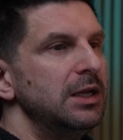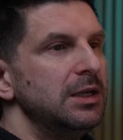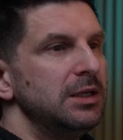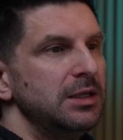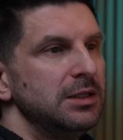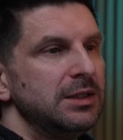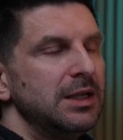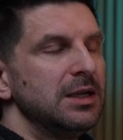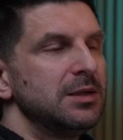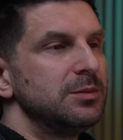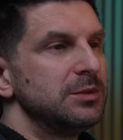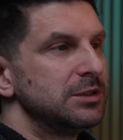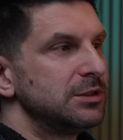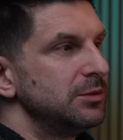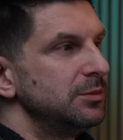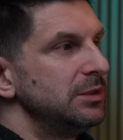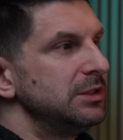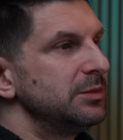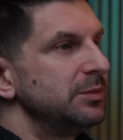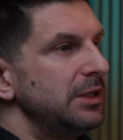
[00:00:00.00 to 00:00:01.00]
And this
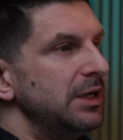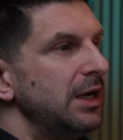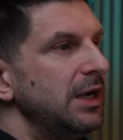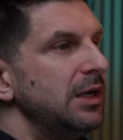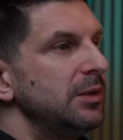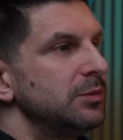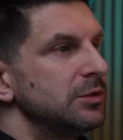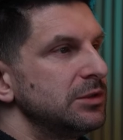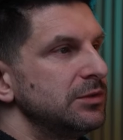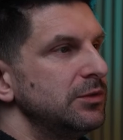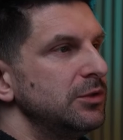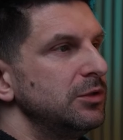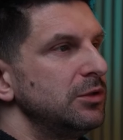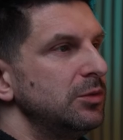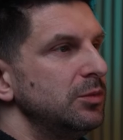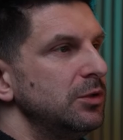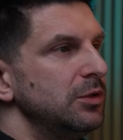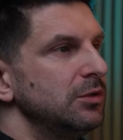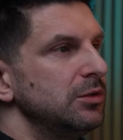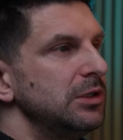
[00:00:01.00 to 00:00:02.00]
way, we save our
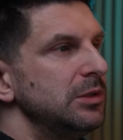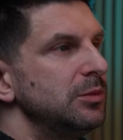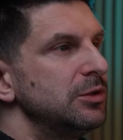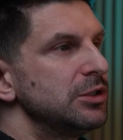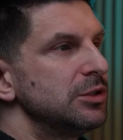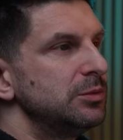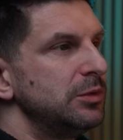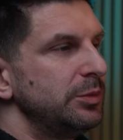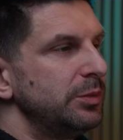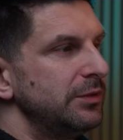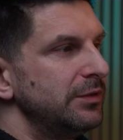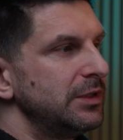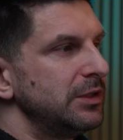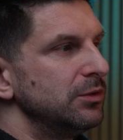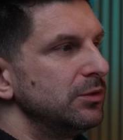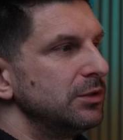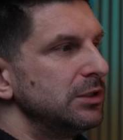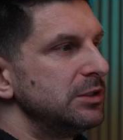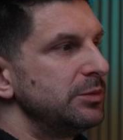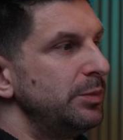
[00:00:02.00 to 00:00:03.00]
work and can return
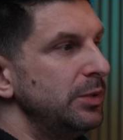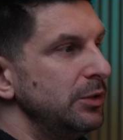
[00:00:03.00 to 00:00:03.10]
to it.